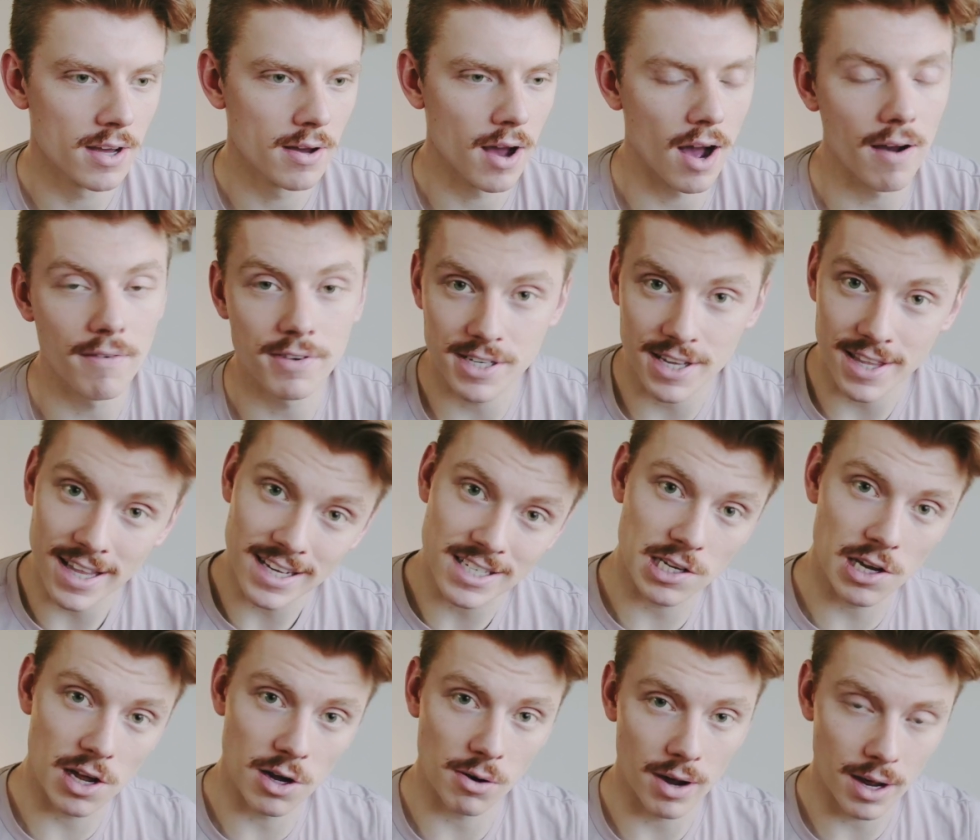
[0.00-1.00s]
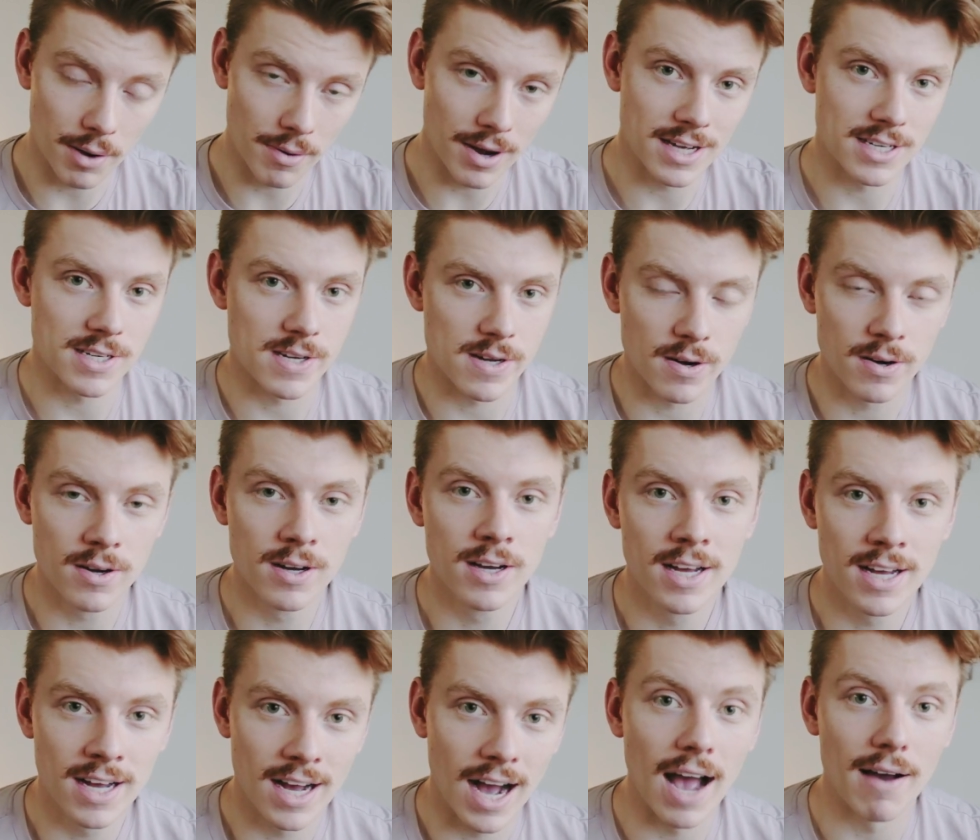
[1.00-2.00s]
Obviously that's a long way away, so
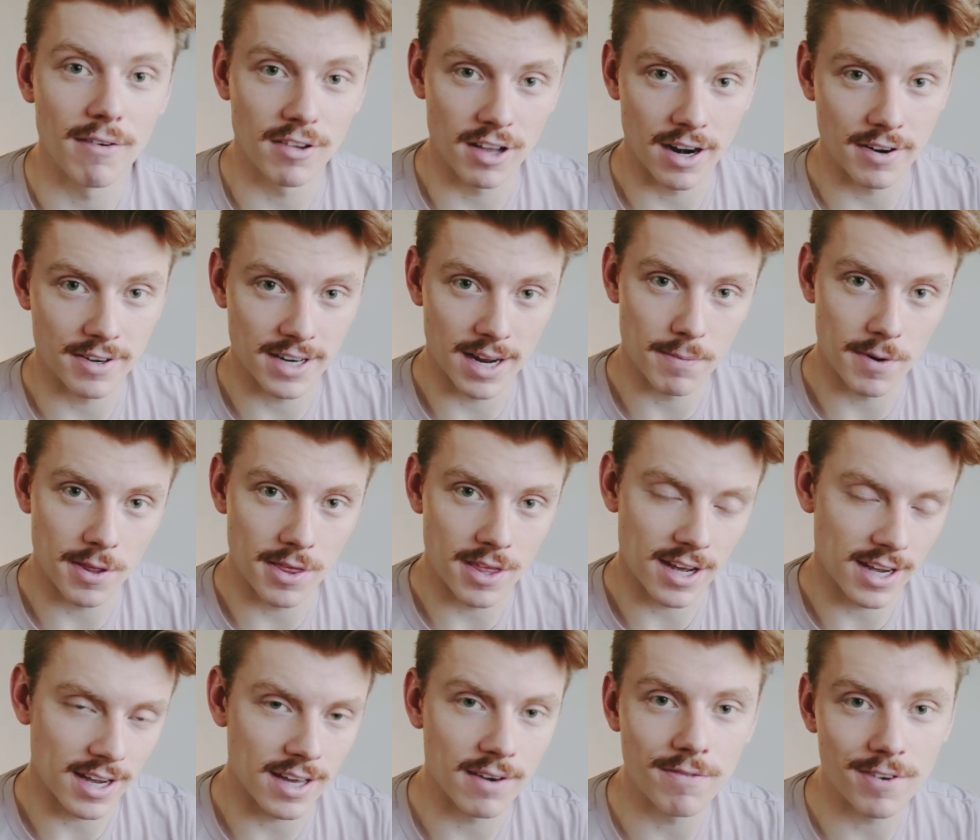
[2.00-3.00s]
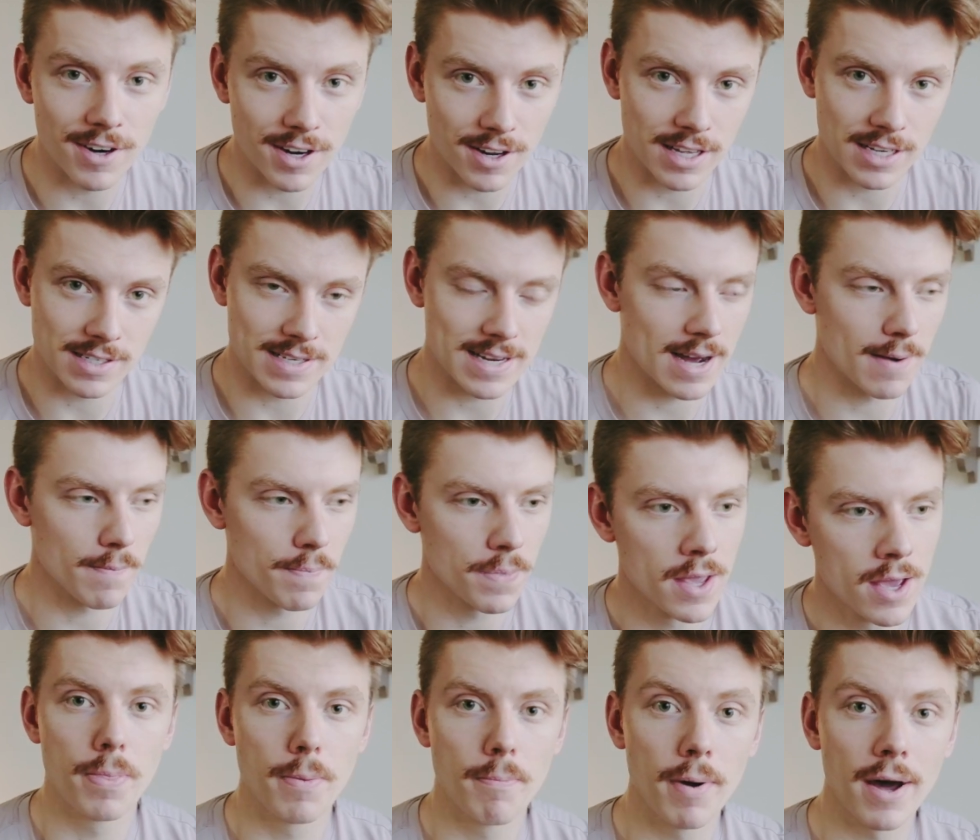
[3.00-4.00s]
I have a lot of time to think and figure things out.
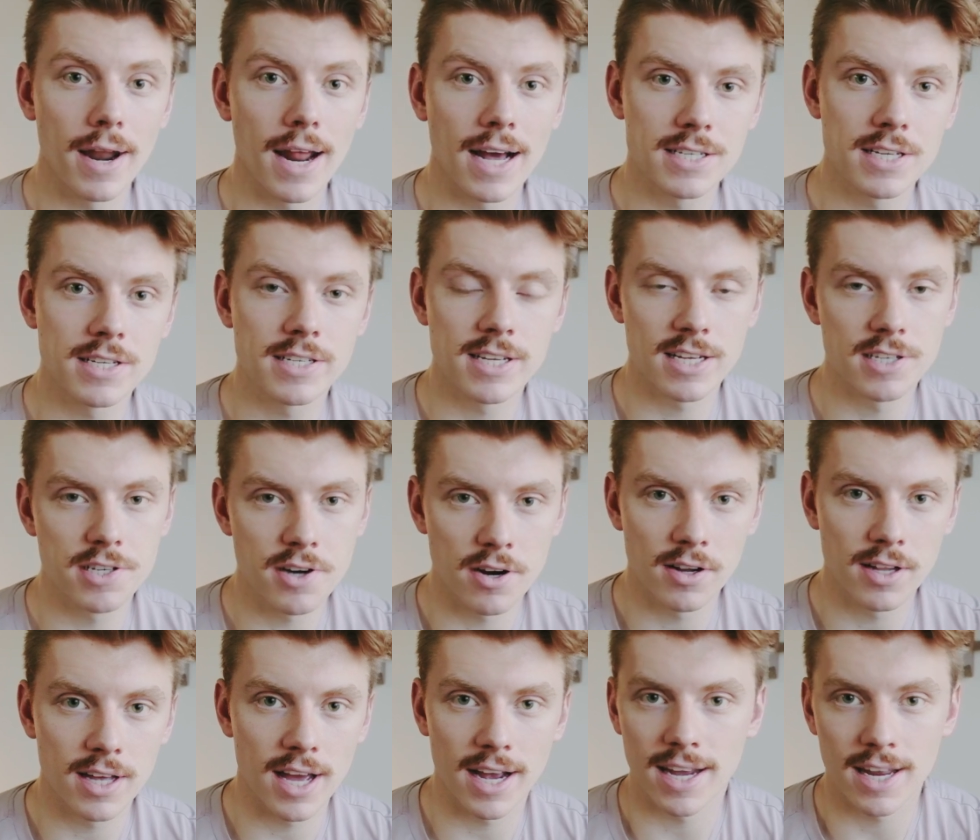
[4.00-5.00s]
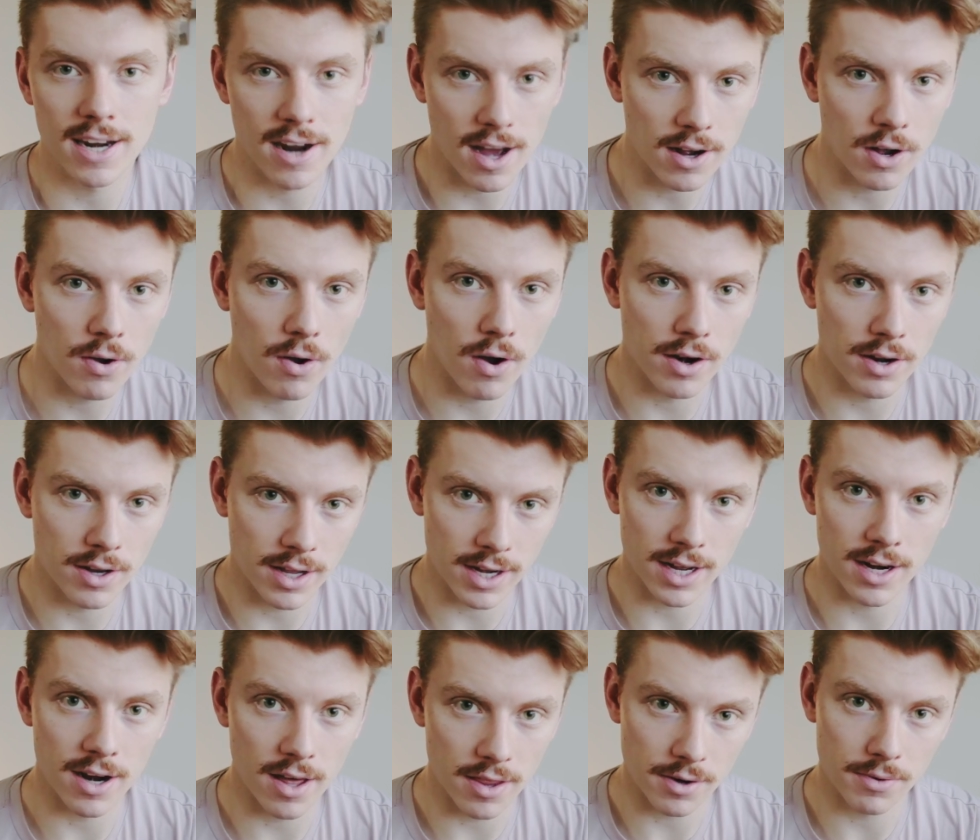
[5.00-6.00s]
But as it stands currently, I cannot go on like
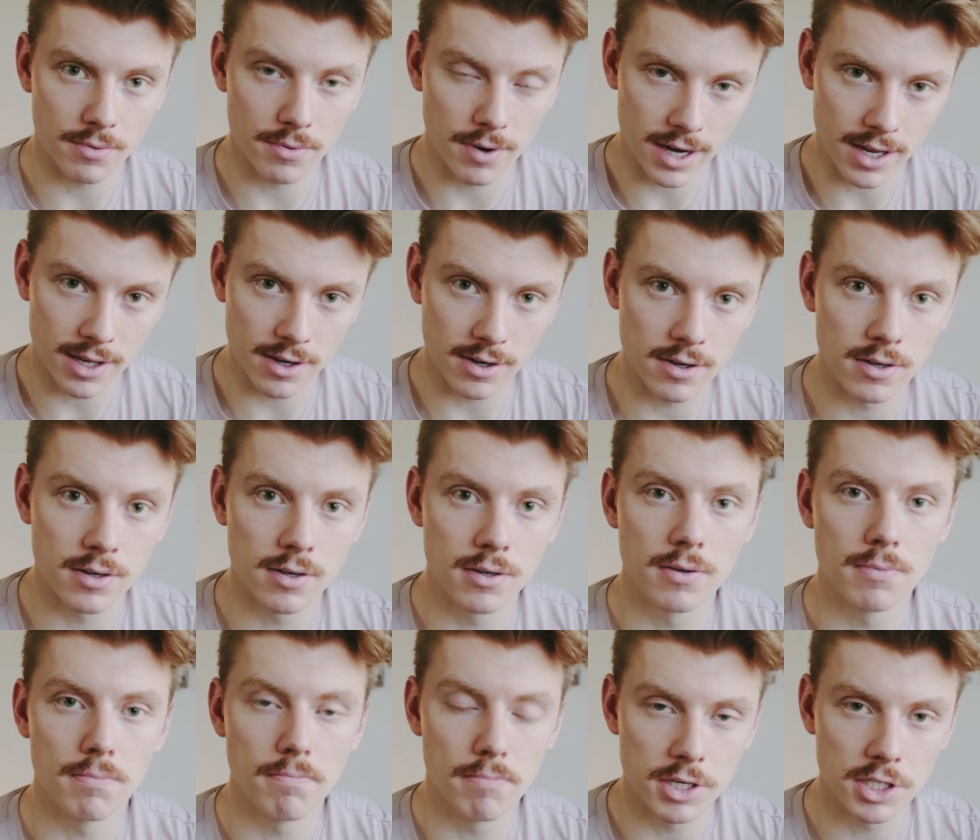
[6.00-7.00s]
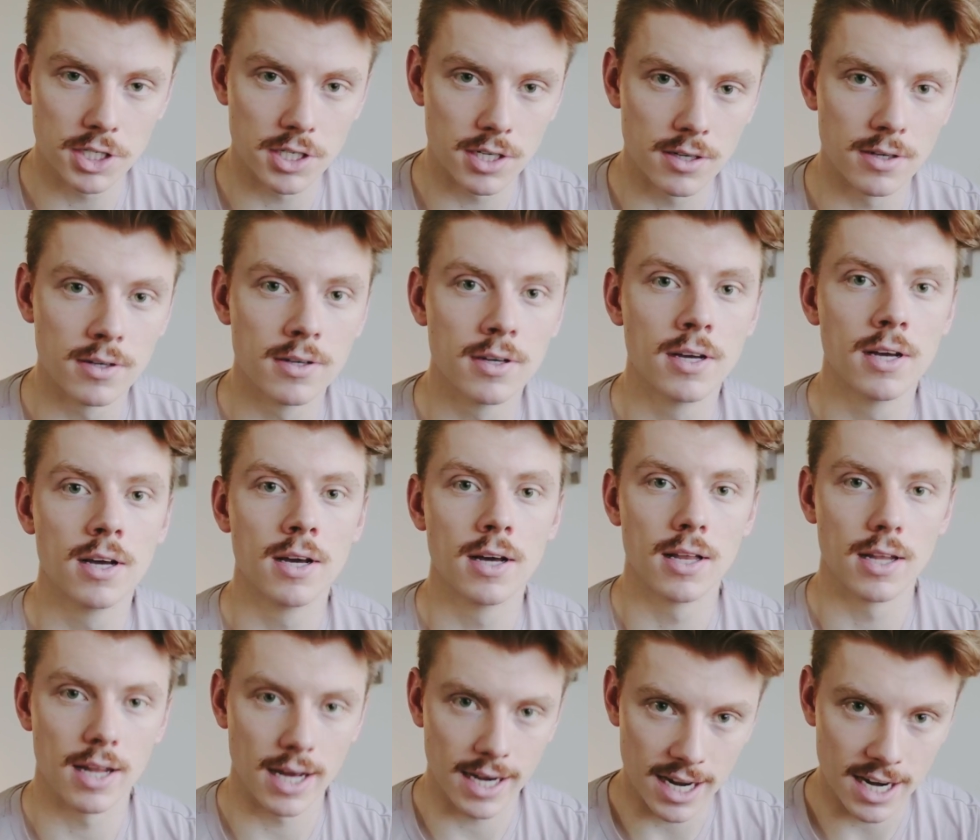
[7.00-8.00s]
another regular mission
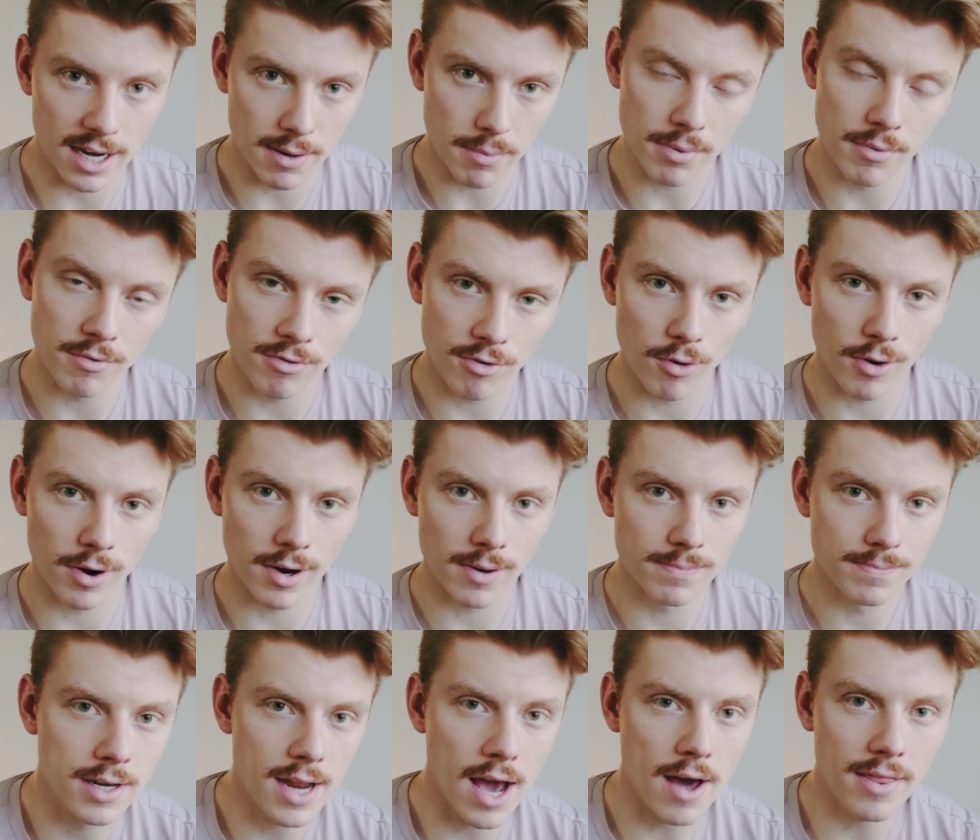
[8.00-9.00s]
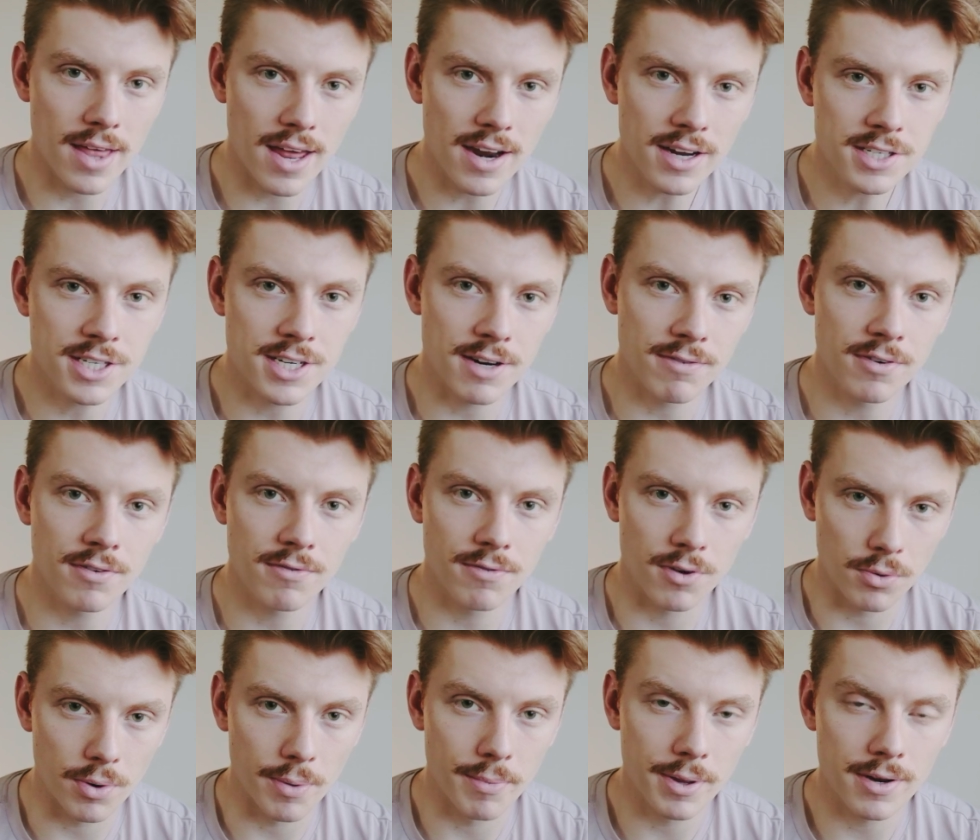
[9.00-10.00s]
like I did before. Now that is different
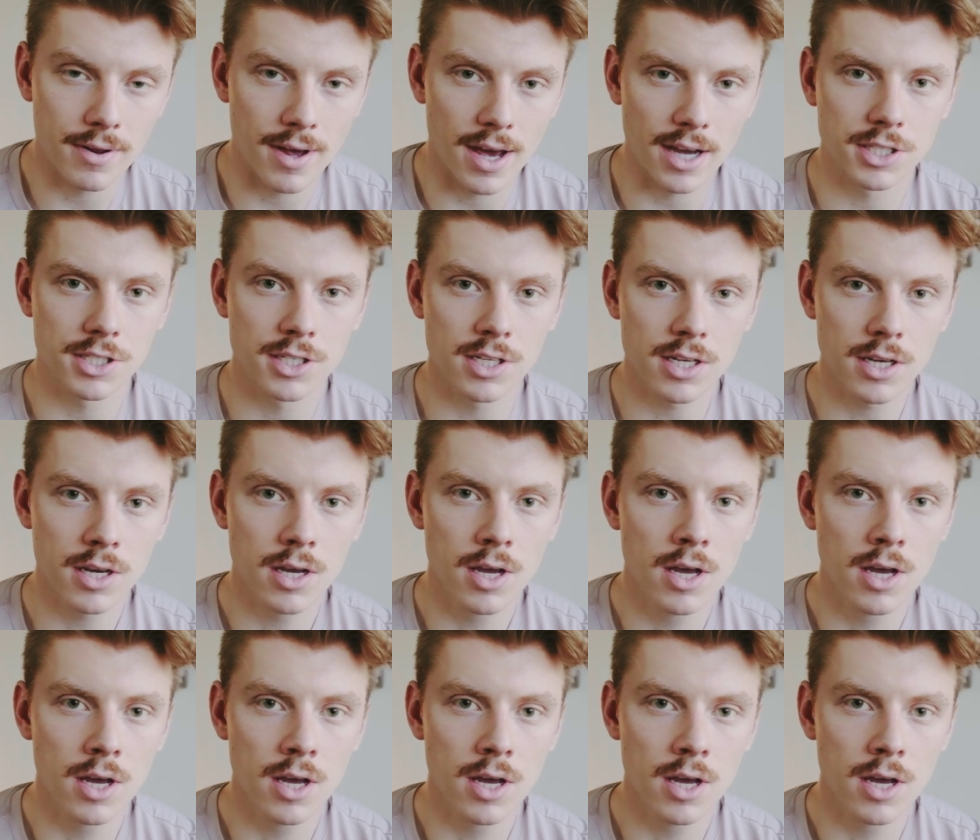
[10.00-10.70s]
for women, actually.